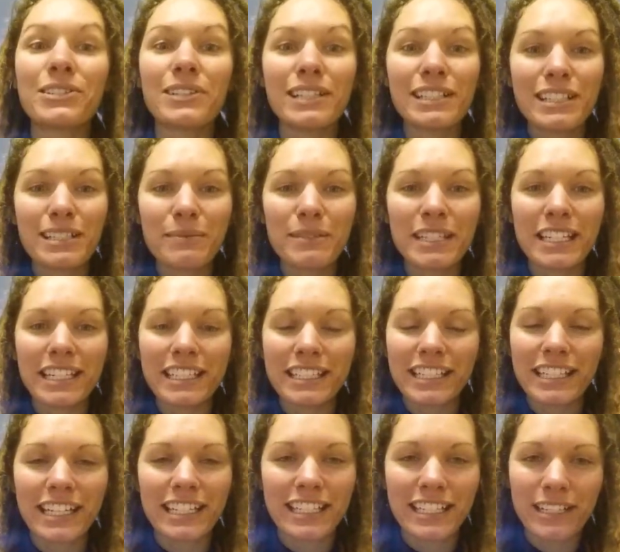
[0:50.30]

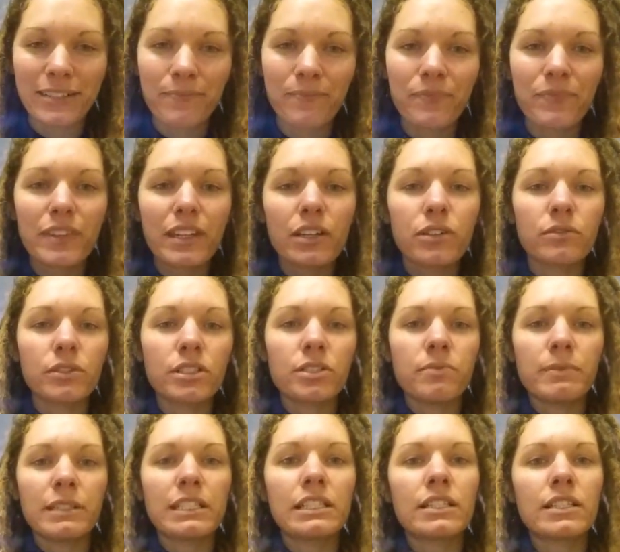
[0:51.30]
transubstantiation,
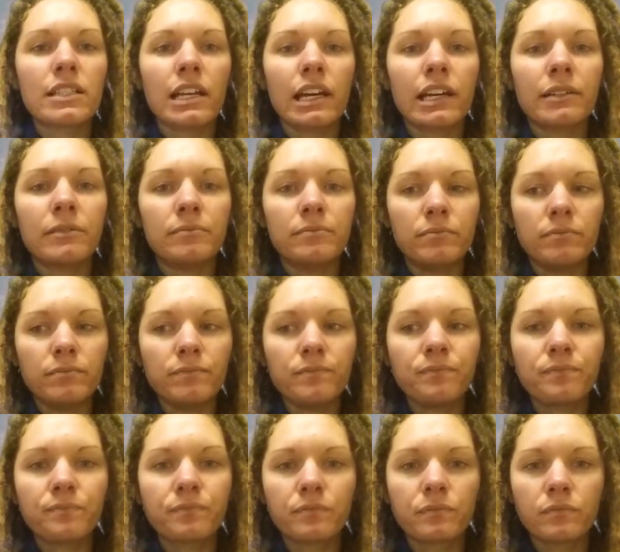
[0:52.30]
which means that
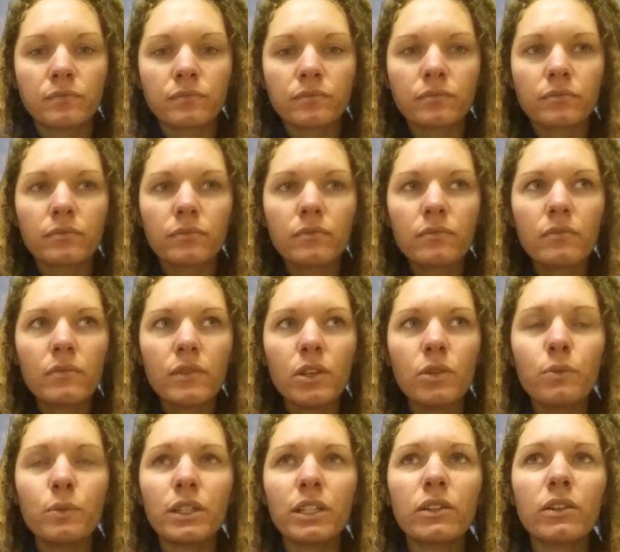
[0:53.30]

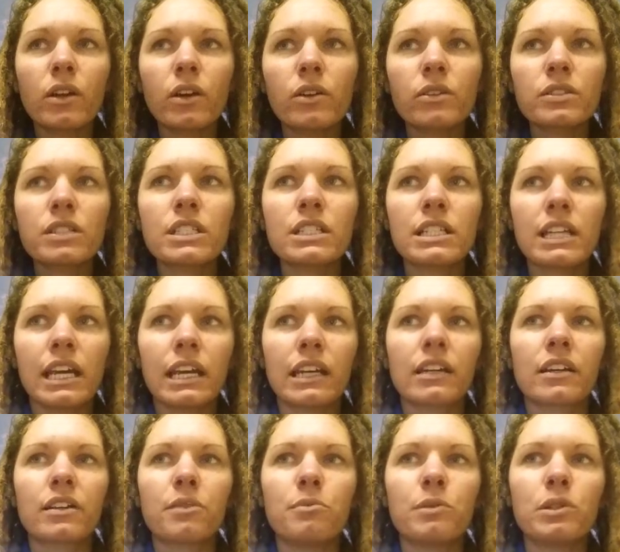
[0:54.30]
when you go to
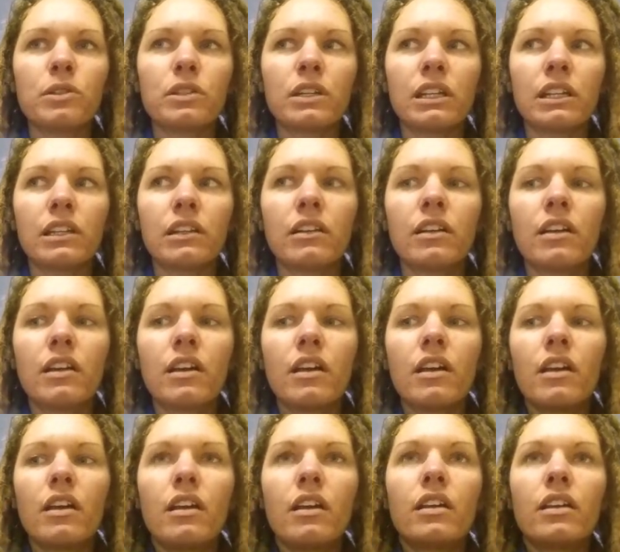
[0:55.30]
take communion,
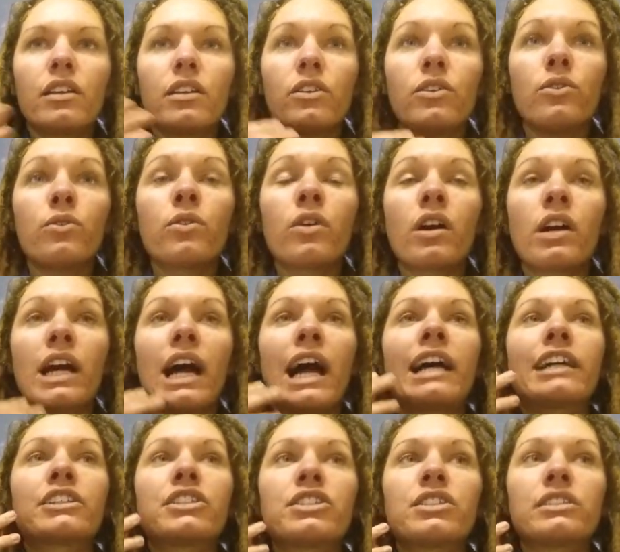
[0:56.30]
you are
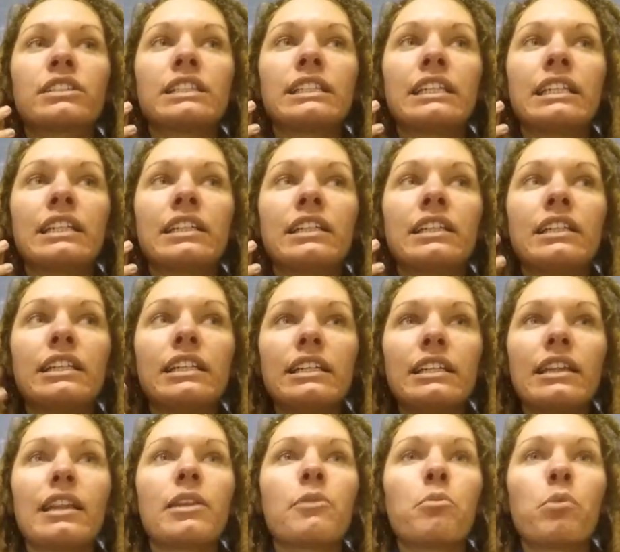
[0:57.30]
actually
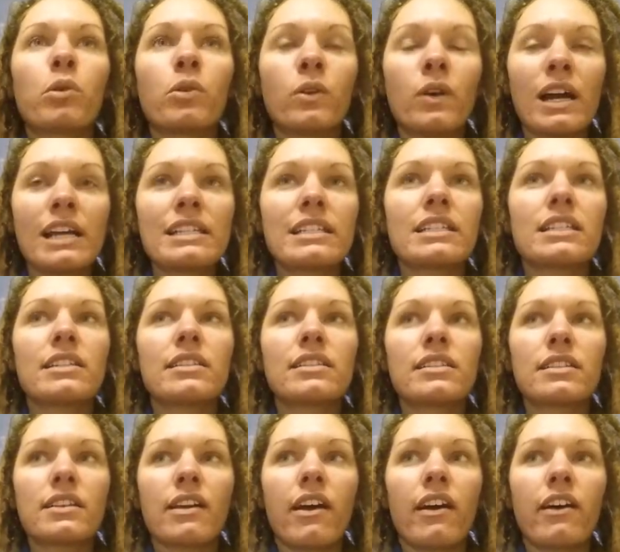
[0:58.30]
in the
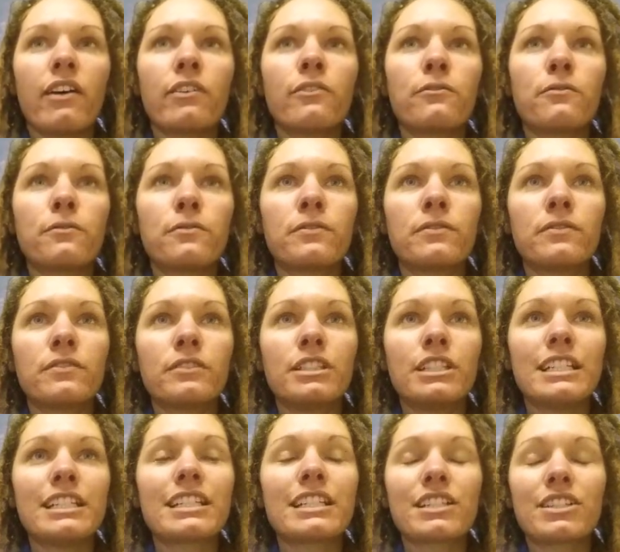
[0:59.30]
presence of
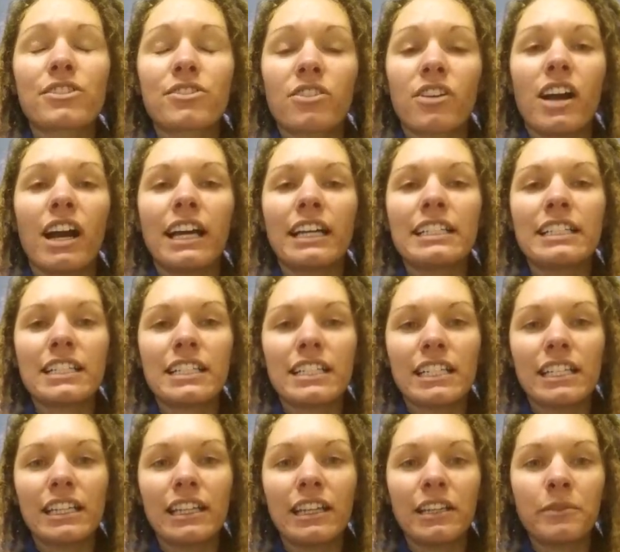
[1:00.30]
Jesus
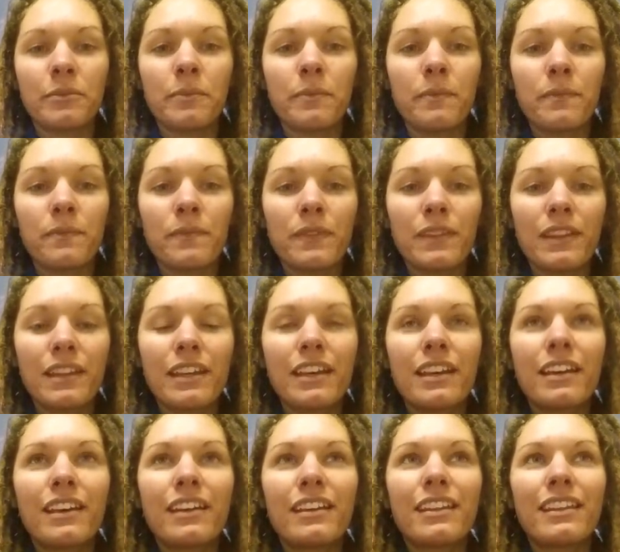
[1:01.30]
Christ, and
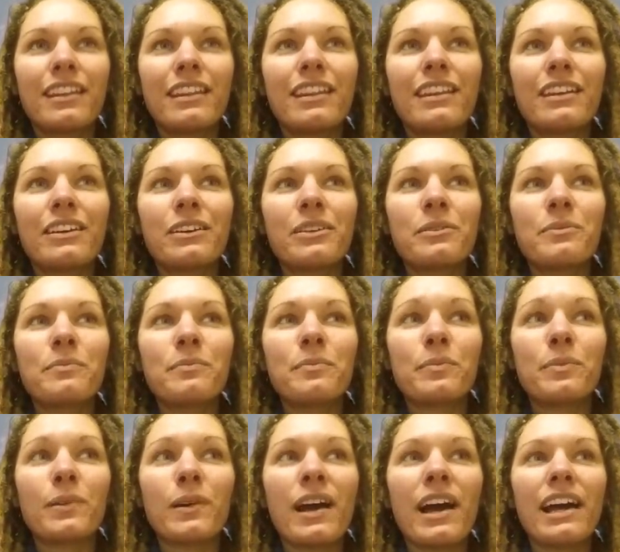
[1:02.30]
the
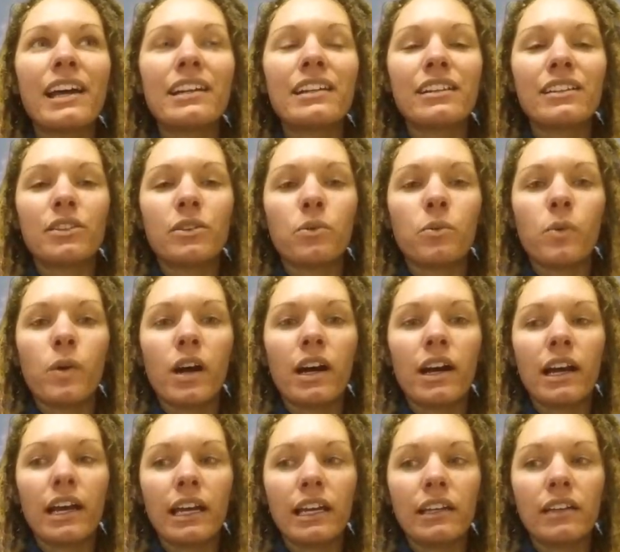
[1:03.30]
bread and the
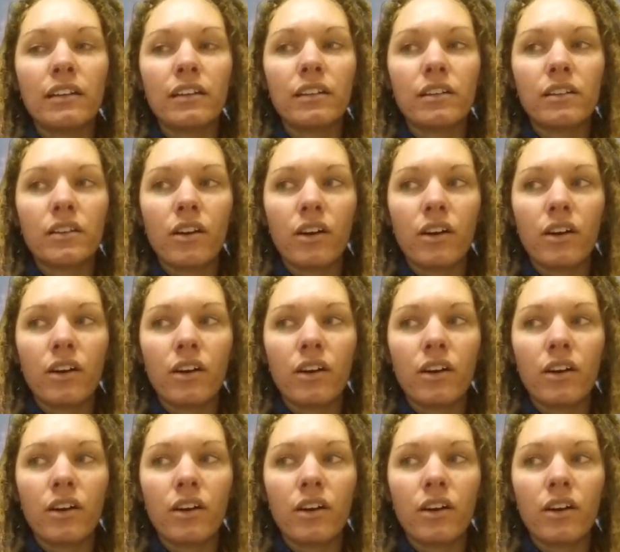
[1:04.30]
wine